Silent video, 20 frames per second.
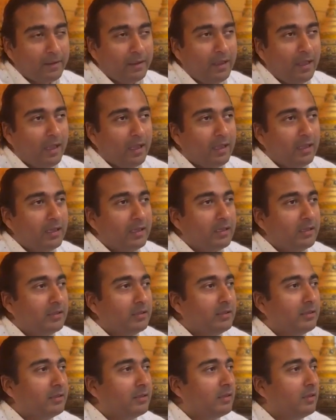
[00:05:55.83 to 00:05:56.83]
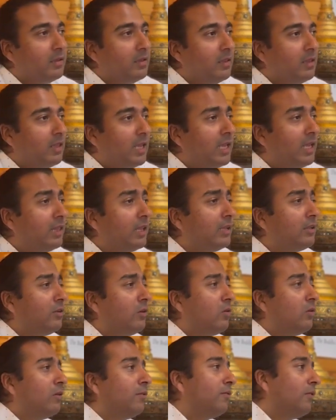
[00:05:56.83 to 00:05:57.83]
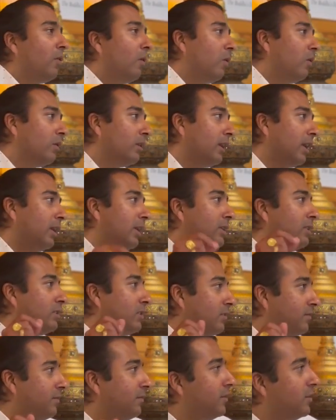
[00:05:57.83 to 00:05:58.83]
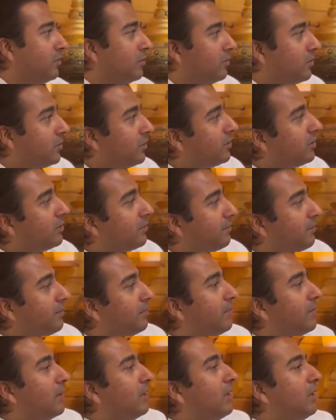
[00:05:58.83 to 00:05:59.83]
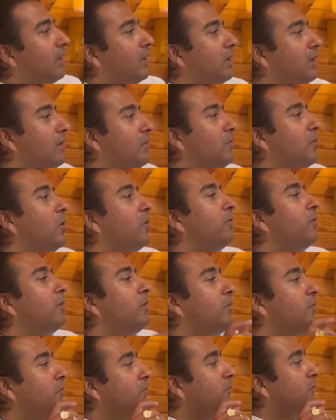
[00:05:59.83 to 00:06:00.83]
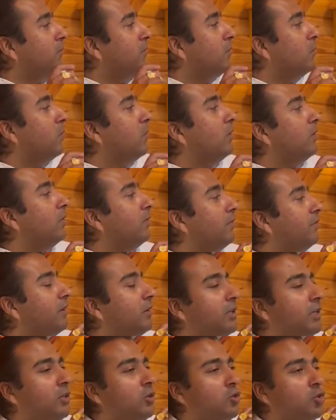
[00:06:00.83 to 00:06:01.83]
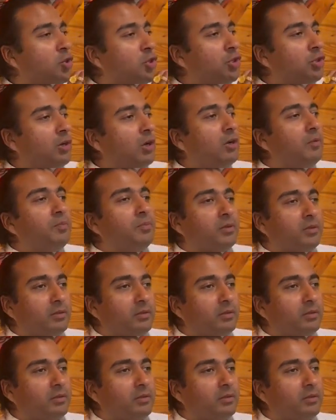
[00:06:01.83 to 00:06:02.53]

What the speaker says: And they let go of all kinds of views. Both of them were very sharp